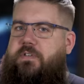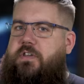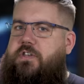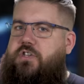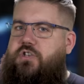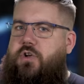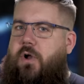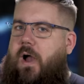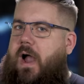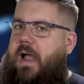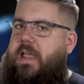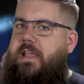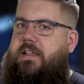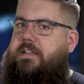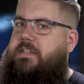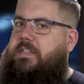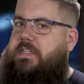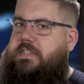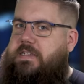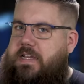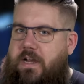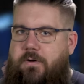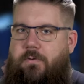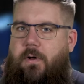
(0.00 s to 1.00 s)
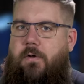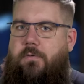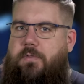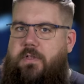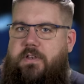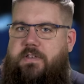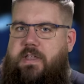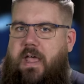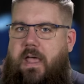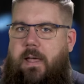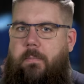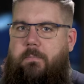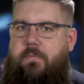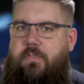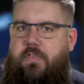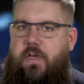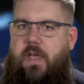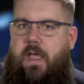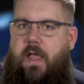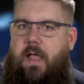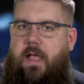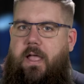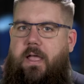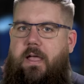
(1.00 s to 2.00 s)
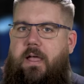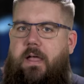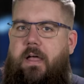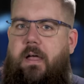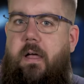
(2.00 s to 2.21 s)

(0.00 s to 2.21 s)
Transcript: to try and zero the damn thing.